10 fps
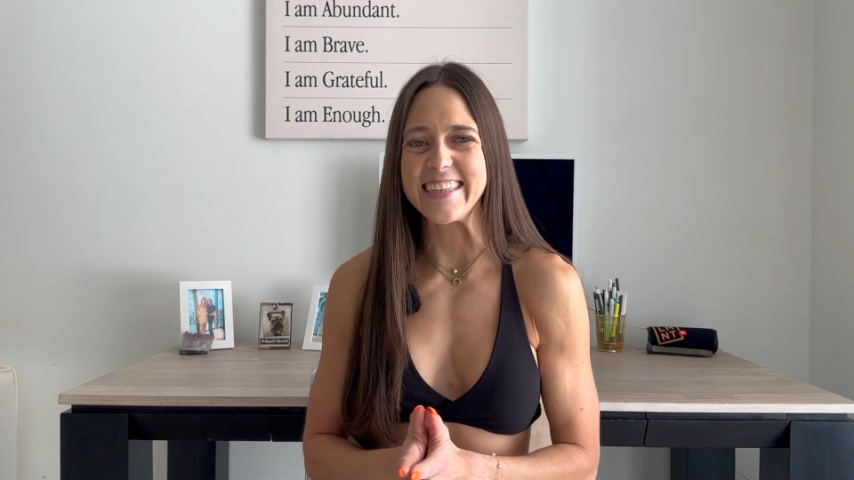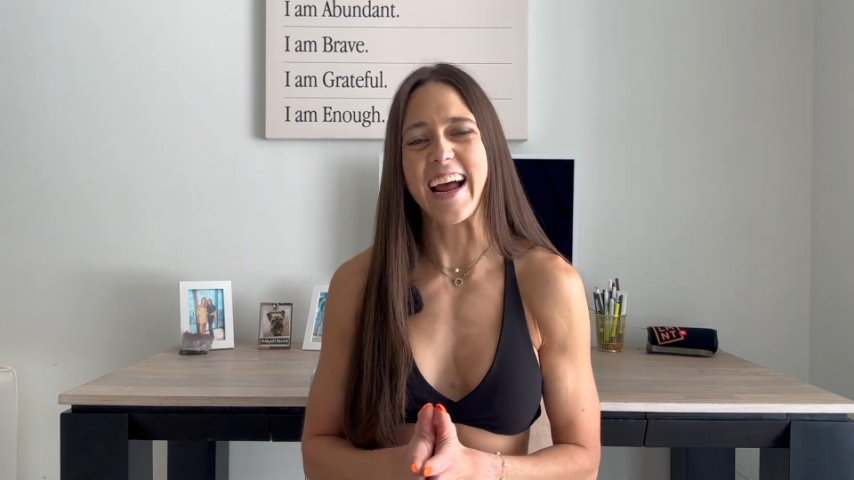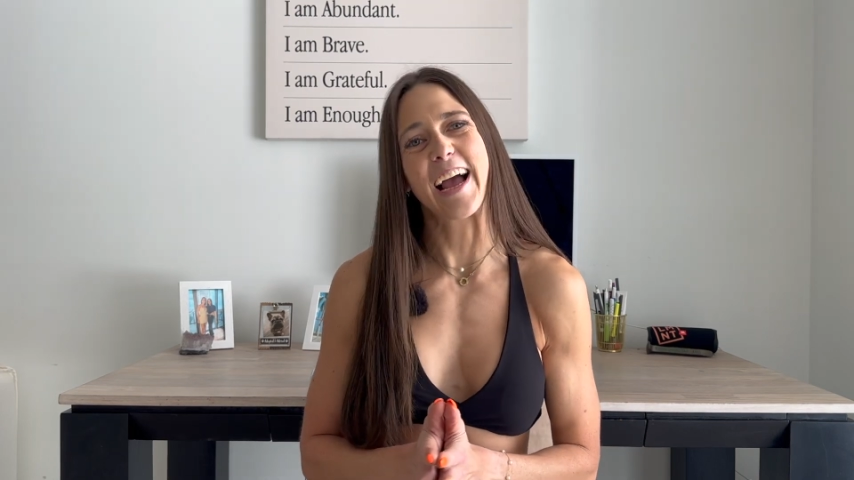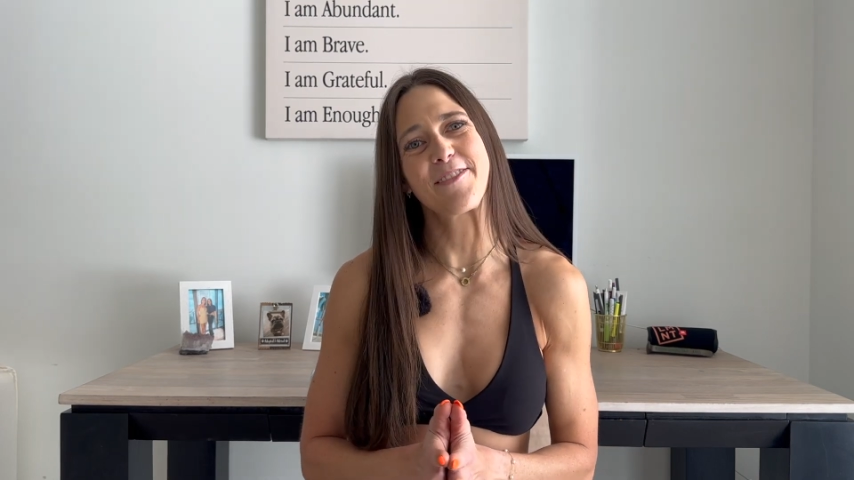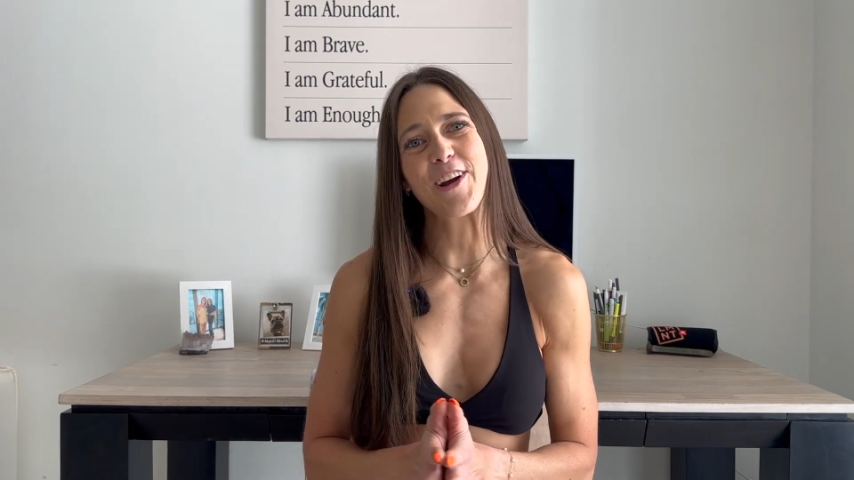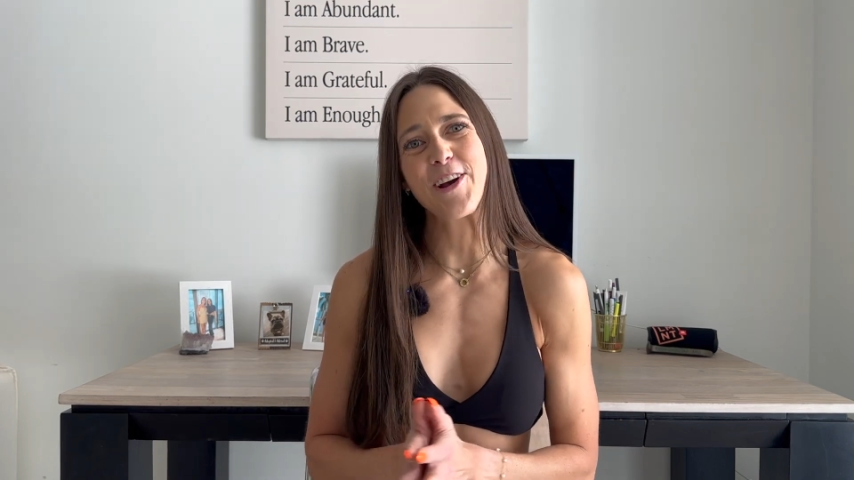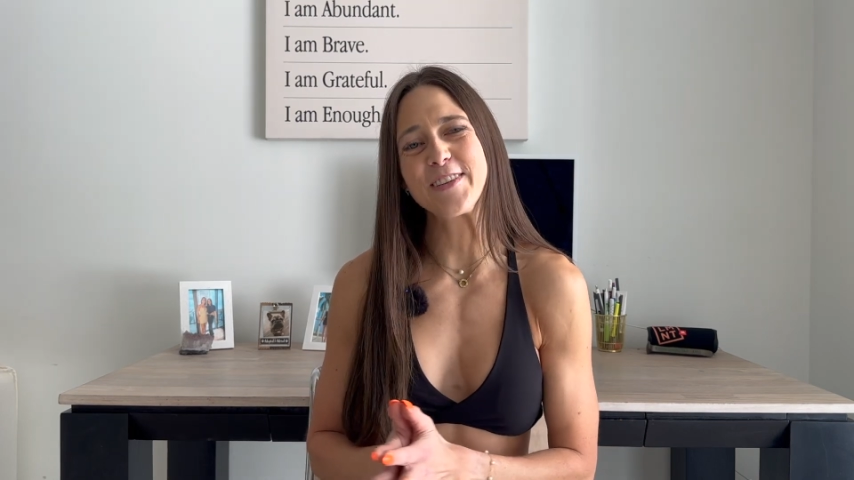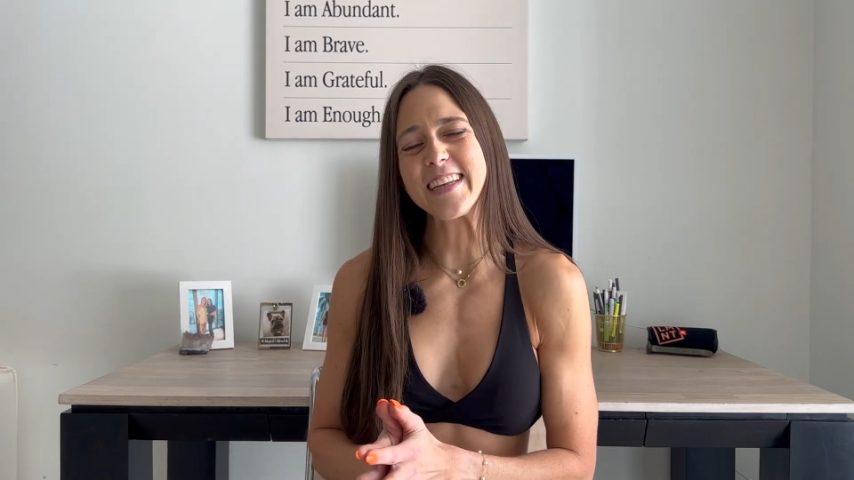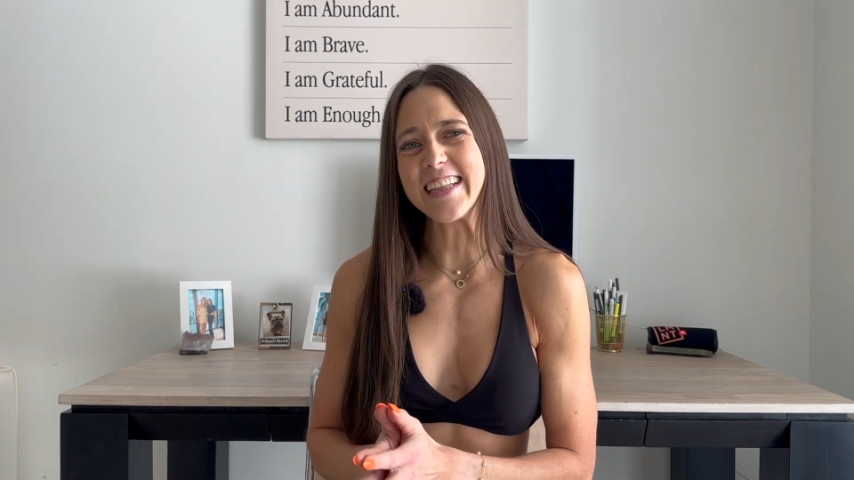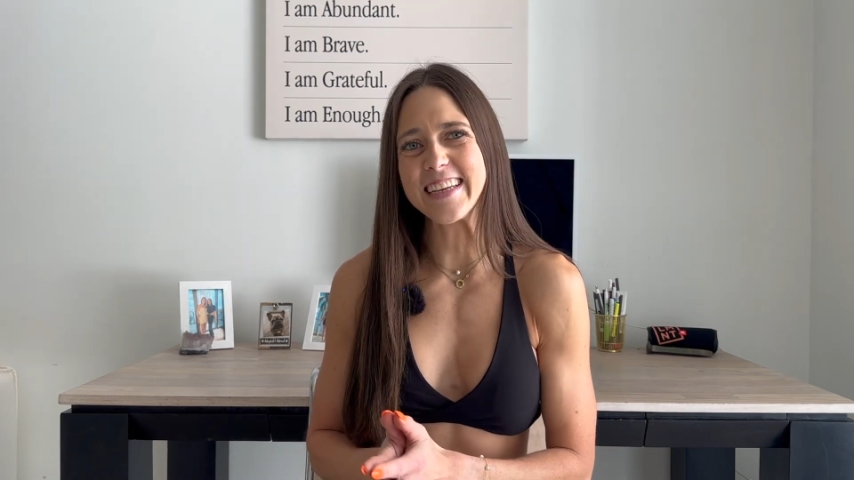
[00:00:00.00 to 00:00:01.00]
I'm your
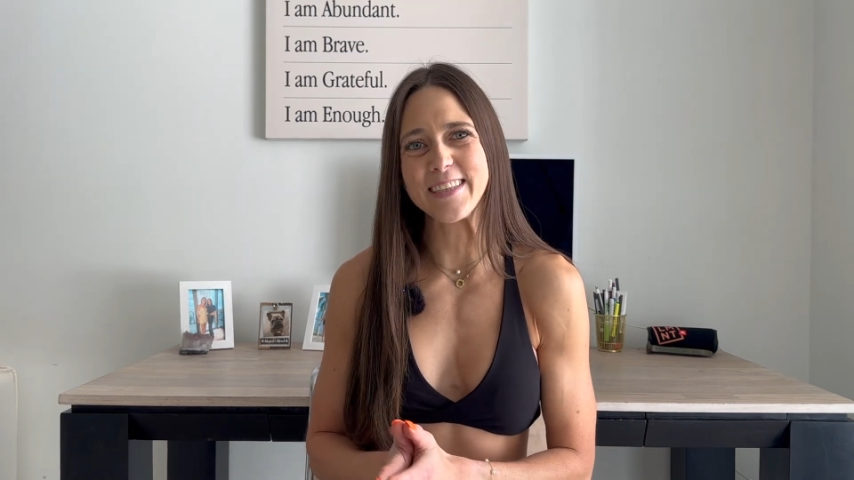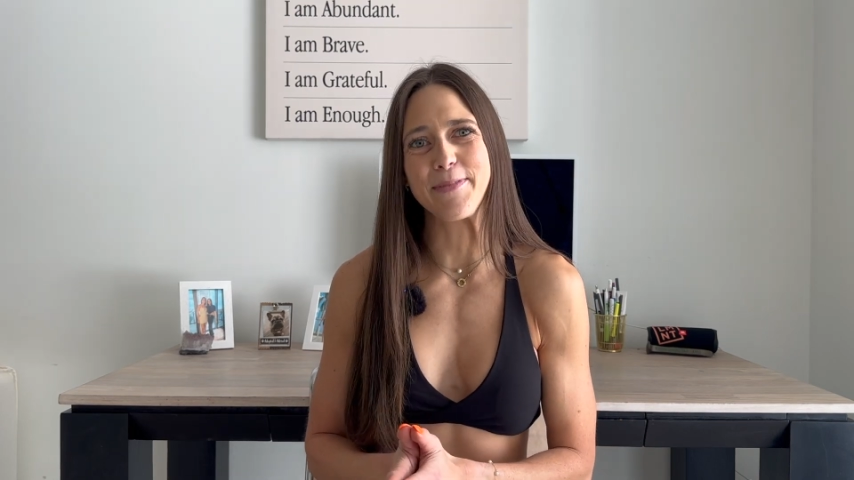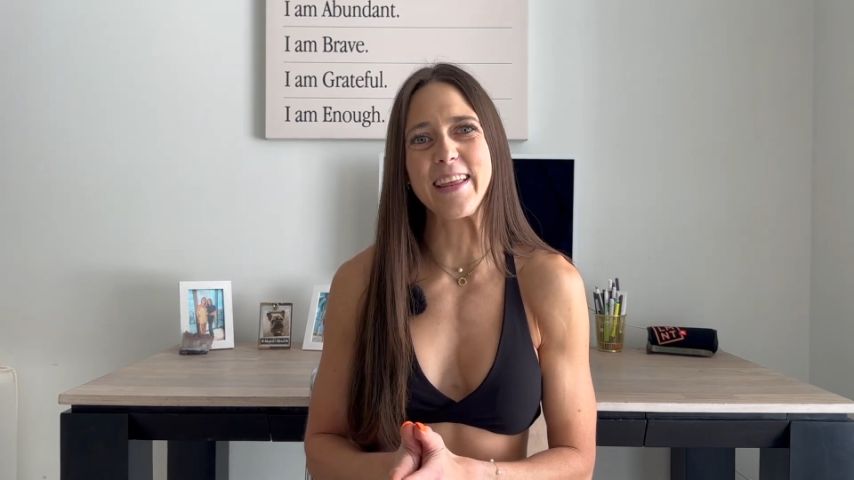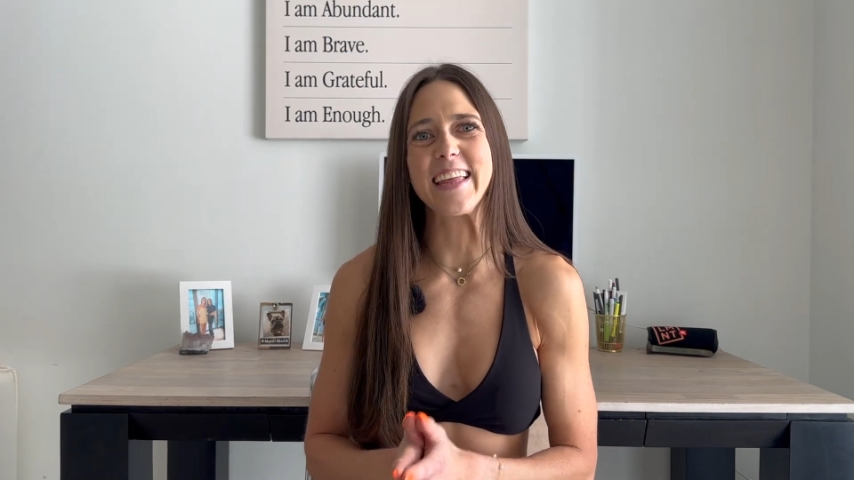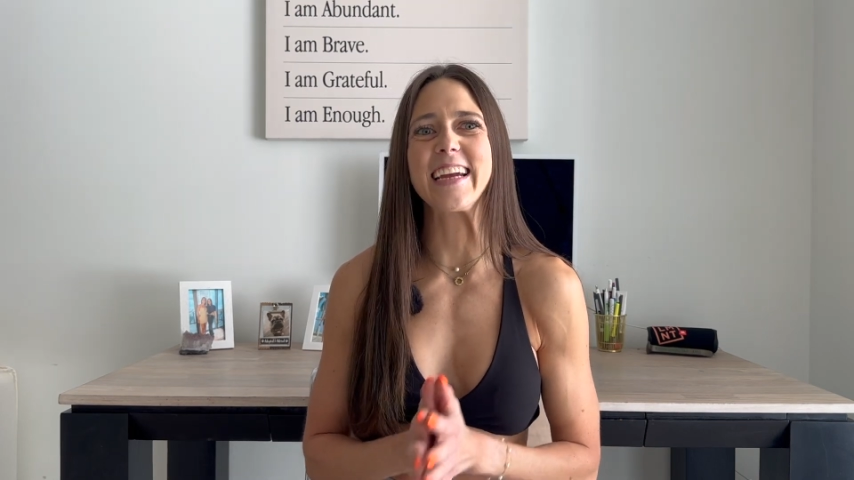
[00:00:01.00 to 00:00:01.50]
host, Elizabeth,